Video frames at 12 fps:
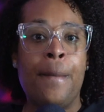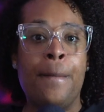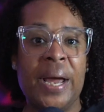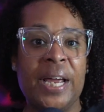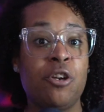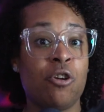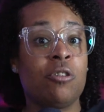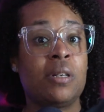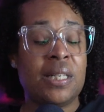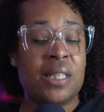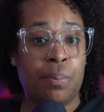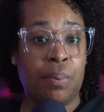make your
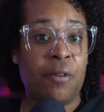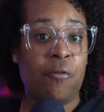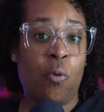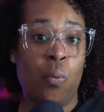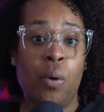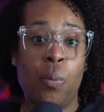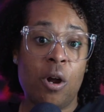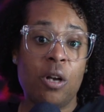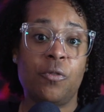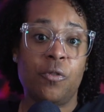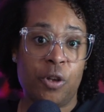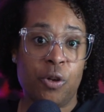discipline for what
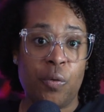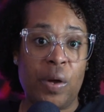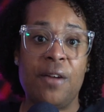works for you.